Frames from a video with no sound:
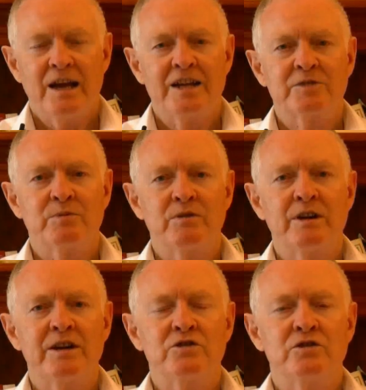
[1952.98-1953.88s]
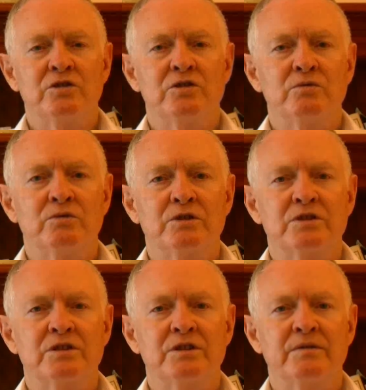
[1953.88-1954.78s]
aspiration
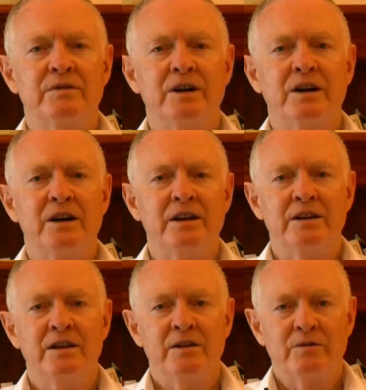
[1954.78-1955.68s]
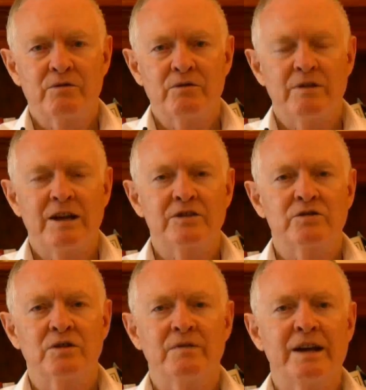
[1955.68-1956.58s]
towards the divine through that
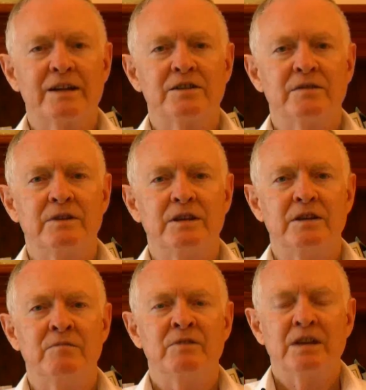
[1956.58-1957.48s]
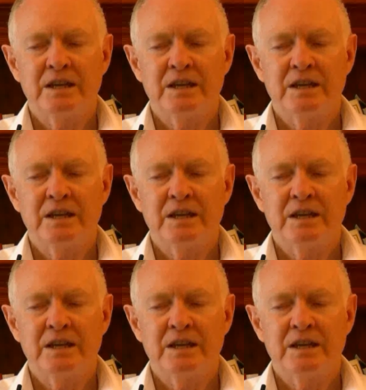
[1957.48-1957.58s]
sort of activity,